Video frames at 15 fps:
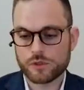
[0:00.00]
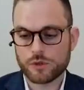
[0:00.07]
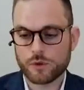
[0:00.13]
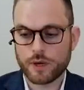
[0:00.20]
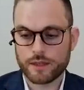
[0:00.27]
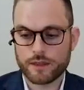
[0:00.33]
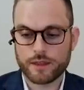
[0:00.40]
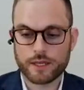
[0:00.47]

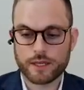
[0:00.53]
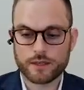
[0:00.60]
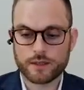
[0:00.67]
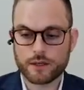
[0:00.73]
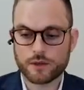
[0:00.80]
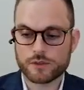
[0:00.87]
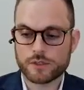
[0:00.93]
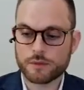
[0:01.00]
So I think,
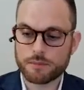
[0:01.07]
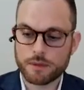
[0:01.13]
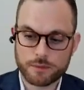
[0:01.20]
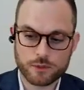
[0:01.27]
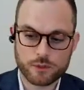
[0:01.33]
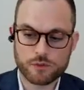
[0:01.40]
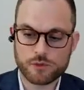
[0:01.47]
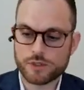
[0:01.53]
some
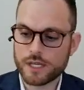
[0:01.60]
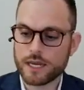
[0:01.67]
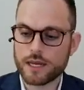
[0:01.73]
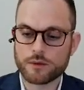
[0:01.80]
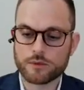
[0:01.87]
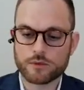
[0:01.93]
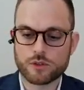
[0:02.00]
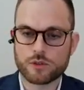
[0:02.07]
people do set
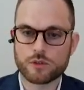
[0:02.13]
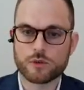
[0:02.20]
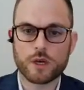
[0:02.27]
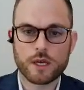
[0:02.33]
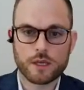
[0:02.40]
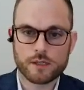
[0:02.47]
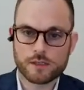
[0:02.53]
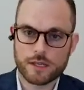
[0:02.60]
out to
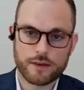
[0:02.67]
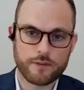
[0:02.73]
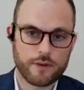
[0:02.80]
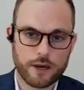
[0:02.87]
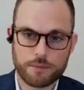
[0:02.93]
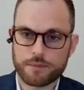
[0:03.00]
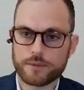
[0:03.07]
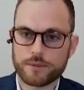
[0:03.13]
save
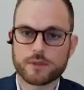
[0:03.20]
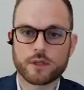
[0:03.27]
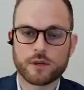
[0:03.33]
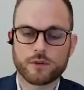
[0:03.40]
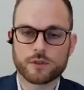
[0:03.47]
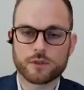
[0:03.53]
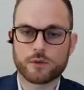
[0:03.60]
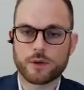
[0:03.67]
up, the
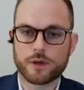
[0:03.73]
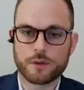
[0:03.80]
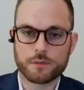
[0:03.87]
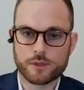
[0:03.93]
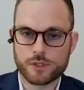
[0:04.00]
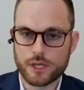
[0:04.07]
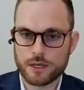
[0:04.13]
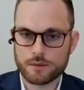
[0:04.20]

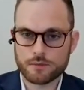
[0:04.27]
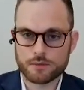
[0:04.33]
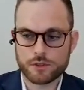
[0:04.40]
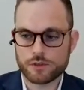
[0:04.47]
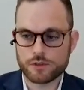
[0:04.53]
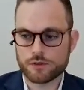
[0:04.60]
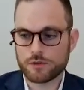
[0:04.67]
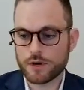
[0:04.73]
20%,
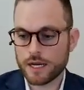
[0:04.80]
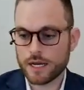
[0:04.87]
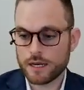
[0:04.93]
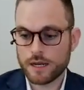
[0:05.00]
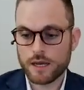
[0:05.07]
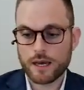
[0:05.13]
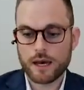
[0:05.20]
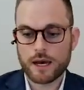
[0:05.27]
which is
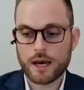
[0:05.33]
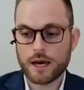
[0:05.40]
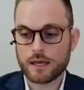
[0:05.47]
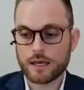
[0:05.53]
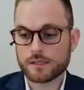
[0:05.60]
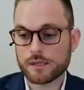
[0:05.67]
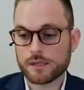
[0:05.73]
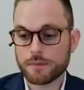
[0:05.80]
great.
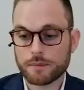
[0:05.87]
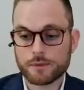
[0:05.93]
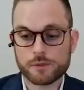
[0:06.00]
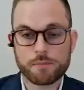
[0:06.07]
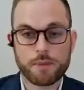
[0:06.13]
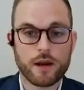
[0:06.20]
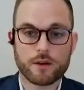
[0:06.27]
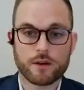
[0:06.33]
And some
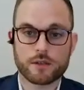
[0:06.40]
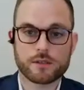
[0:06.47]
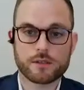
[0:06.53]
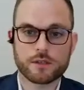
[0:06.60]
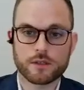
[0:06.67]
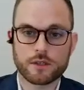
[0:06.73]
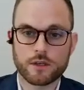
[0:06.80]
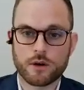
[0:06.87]
people's
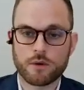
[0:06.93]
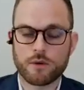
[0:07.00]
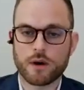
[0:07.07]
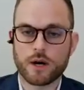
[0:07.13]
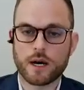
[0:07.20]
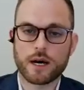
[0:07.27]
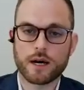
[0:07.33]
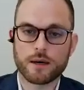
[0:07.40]
parents,
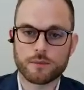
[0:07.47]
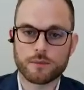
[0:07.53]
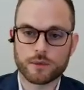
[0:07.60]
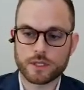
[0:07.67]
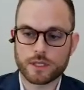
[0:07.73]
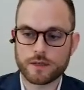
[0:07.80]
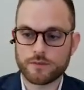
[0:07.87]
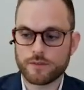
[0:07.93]

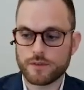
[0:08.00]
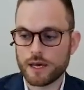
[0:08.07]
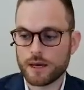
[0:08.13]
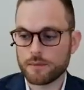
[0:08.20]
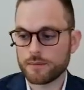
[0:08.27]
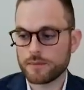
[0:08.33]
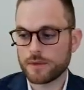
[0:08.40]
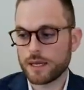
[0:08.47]
will give
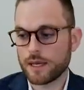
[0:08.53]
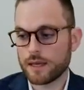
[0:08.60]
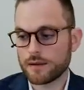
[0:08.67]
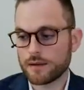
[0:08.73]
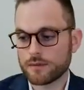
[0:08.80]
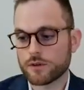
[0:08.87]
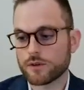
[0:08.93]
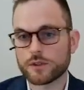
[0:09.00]
them
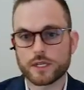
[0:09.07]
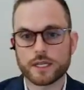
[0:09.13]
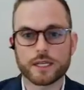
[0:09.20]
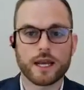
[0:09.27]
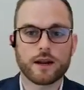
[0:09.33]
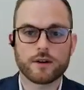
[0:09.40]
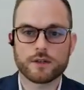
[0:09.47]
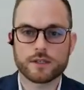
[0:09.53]
an early
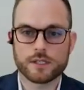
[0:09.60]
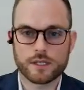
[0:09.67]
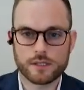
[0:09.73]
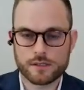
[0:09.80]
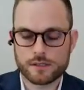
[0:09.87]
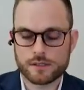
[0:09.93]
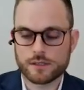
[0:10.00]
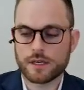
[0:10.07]

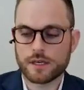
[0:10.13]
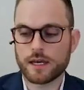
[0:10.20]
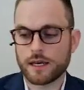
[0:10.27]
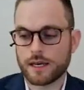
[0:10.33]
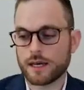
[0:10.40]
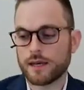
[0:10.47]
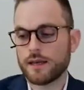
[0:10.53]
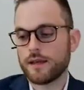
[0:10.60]
inheritance.
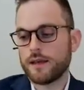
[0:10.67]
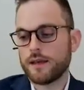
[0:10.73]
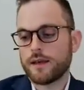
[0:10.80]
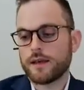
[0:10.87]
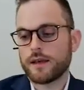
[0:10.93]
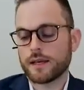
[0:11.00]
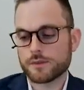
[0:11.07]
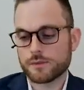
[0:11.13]

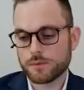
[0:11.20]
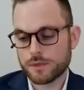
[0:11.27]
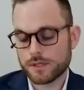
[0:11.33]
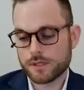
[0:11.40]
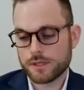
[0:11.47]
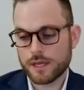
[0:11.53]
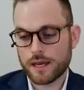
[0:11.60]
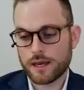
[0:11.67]
As
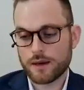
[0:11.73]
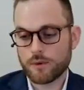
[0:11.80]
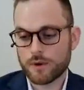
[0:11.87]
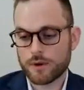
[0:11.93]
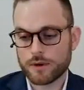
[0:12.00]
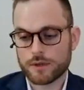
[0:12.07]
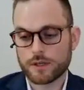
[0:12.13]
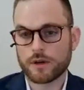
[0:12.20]
we say,
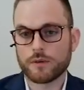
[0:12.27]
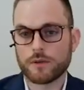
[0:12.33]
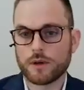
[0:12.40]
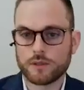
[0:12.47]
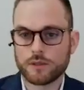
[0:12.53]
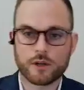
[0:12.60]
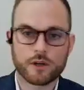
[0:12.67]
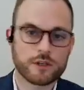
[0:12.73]
or
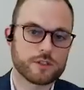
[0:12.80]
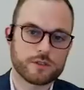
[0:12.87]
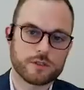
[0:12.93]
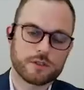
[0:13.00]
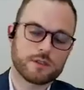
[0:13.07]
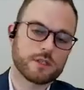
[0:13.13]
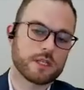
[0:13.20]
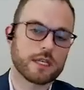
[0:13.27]
a
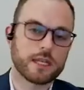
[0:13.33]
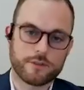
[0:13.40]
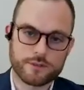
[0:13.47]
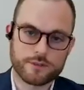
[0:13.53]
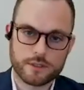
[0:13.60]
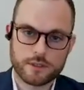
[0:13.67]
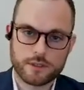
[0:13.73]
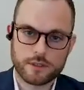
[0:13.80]
large
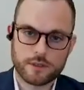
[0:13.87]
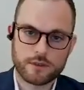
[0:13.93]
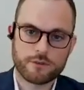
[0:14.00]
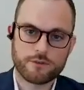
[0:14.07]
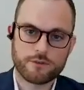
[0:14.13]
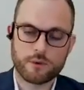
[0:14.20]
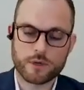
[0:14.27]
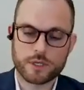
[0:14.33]
gift
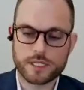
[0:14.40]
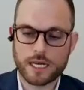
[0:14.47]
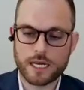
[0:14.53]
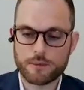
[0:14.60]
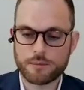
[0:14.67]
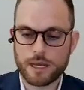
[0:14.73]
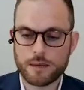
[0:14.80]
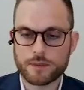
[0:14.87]
for a
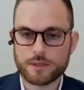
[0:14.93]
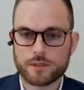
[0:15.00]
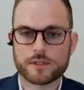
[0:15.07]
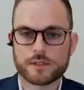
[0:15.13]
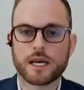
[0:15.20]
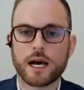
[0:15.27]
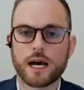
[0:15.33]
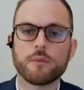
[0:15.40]
down
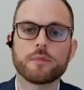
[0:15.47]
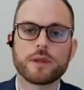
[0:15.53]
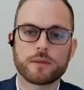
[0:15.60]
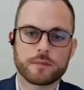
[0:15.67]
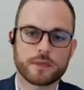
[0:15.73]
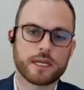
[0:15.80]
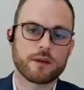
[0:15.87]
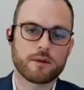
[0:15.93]
payment to help
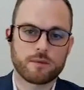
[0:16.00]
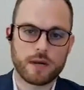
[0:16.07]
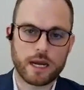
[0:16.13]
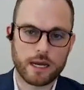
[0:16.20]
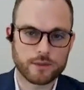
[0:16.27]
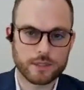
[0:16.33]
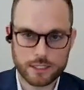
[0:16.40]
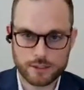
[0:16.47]
them get
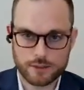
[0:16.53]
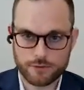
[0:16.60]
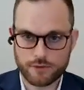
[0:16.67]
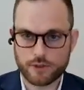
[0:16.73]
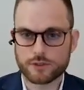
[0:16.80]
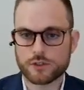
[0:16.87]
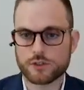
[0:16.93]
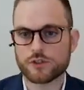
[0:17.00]
around that
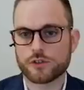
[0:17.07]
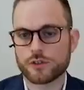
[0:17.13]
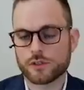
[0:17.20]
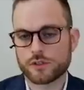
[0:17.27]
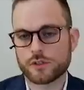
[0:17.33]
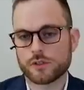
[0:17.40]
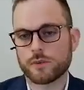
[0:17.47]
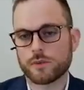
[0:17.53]
default
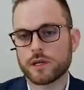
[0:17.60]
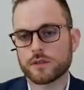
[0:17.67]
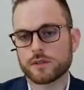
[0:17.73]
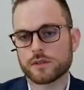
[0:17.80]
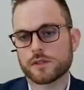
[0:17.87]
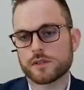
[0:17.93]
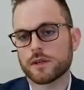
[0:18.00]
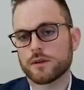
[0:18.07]
insurance as well,
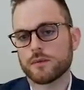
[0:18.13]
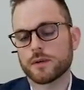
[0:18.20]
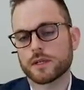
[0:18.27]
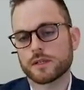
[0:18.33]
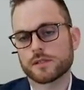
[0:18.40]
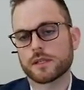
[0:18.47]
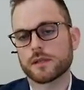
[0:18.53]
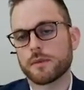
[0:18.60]
because they don't
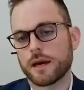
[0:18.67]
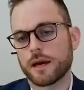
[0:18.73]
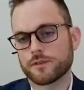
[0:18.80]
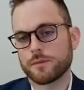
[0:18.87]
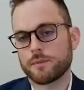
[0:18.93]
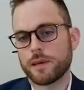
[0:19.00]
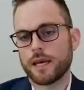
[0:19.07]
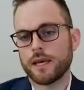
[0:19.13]
want to see them
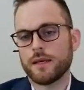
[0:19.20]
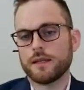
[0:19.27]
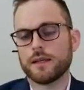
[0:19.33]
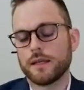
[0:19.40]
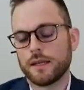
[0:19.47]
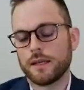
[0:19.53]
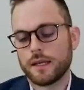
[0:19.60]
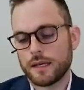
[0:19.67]
have to pay it.